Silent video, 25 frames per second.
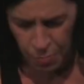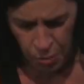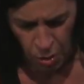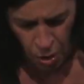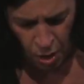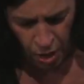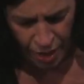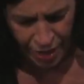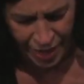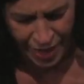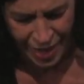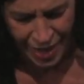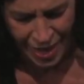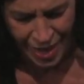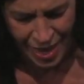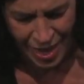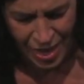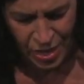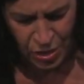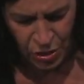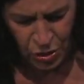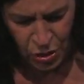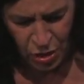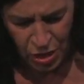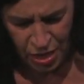Park
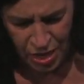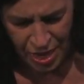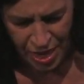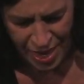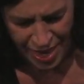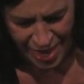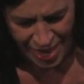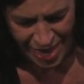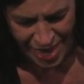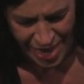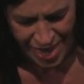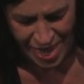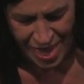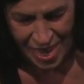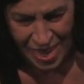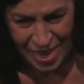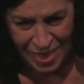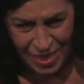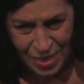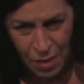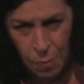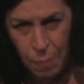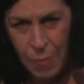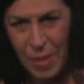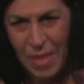
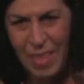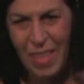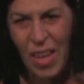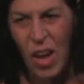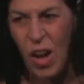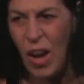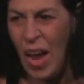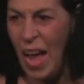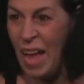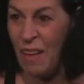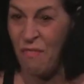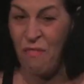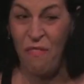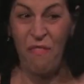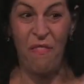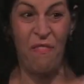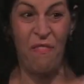to be there at